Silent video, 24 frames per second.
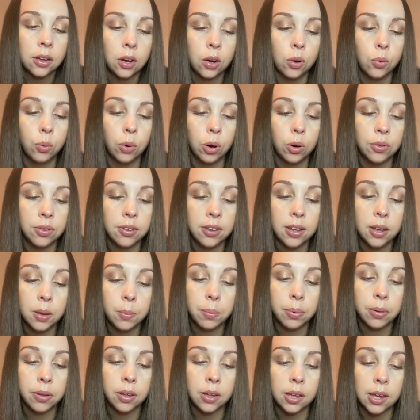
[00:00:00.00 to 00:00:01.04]
rose hip
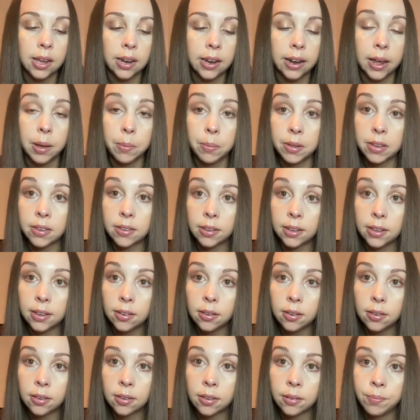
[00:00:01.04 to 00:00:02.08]
and
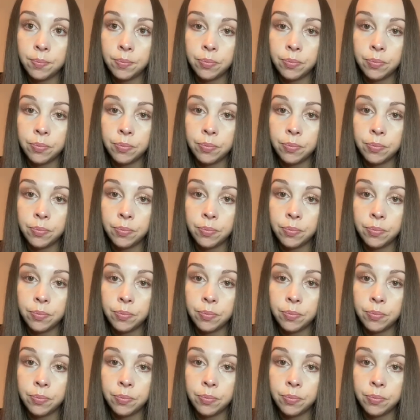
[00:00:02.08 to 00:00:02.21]
hibiscus.